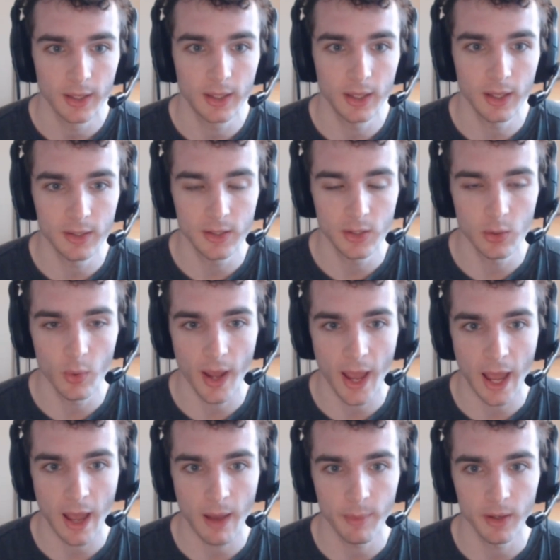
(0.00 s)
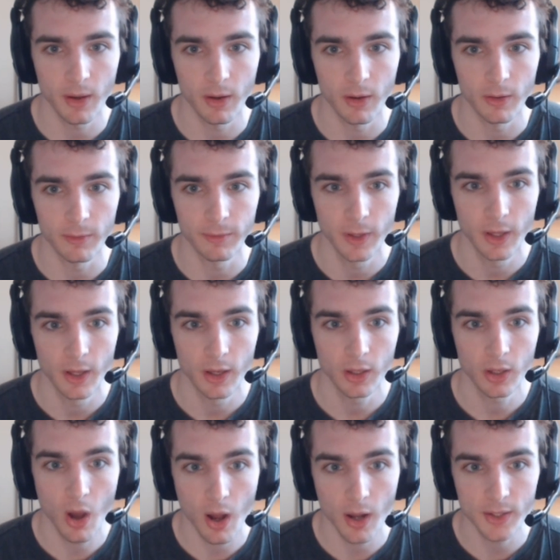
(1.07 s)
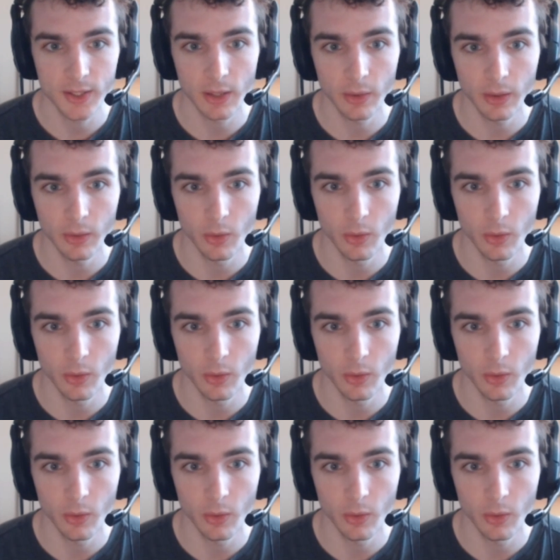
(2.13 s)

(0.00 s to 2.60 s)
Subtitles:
get into a habit of constantly